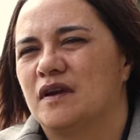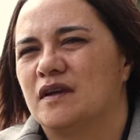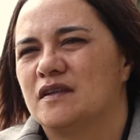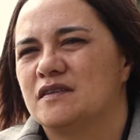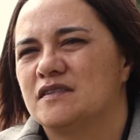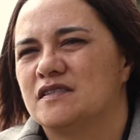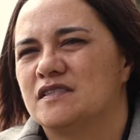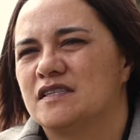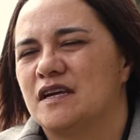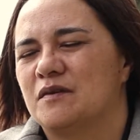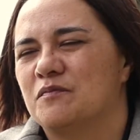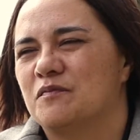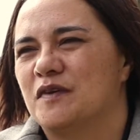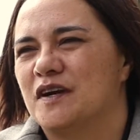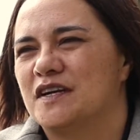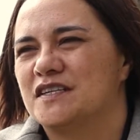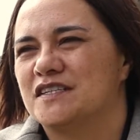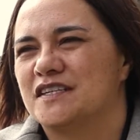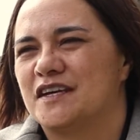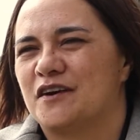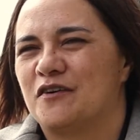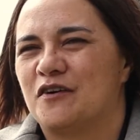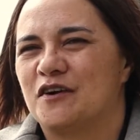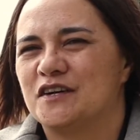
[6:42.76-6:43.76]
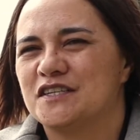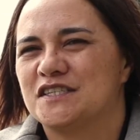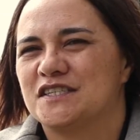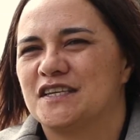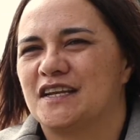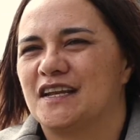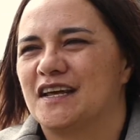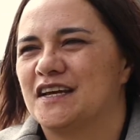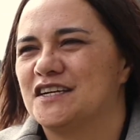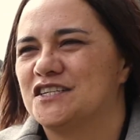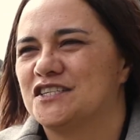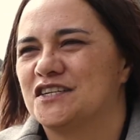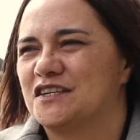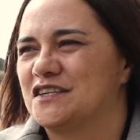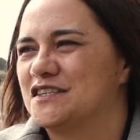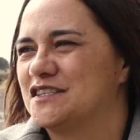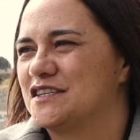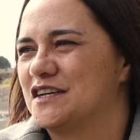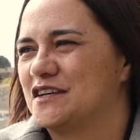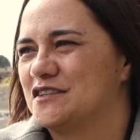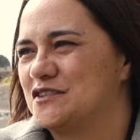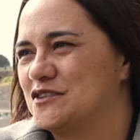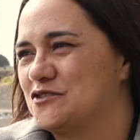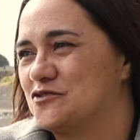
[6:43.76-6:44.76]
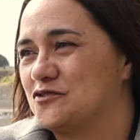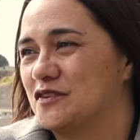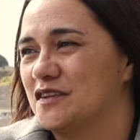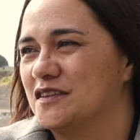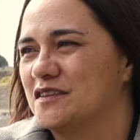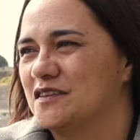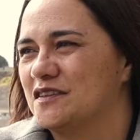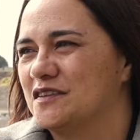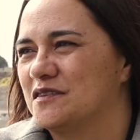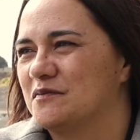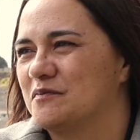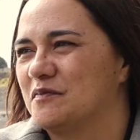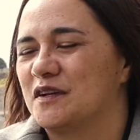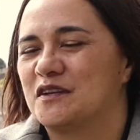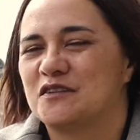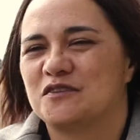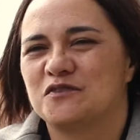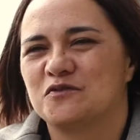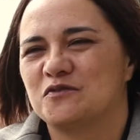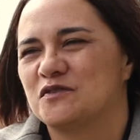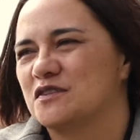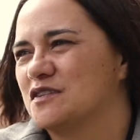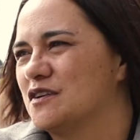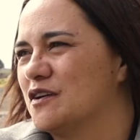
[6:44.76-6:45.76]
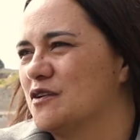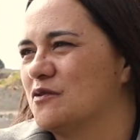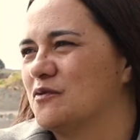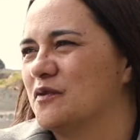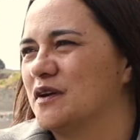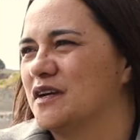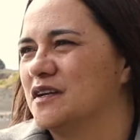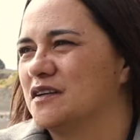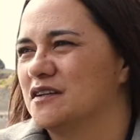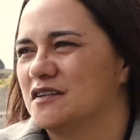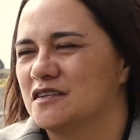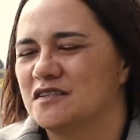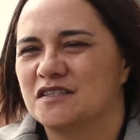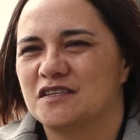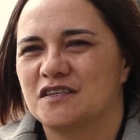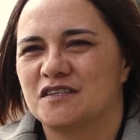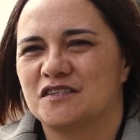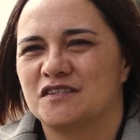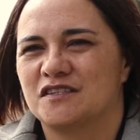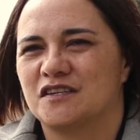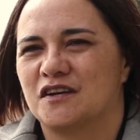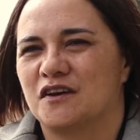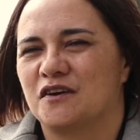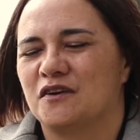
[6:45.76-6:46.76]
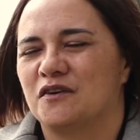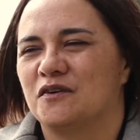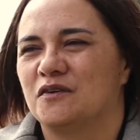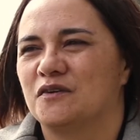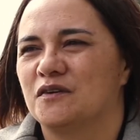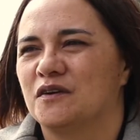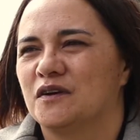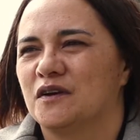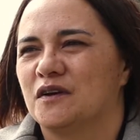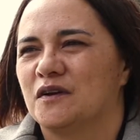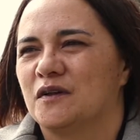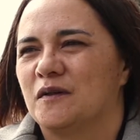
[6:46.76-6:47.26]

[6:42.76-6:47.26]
in some ways our isolation is our strength, but it's also a weakness. So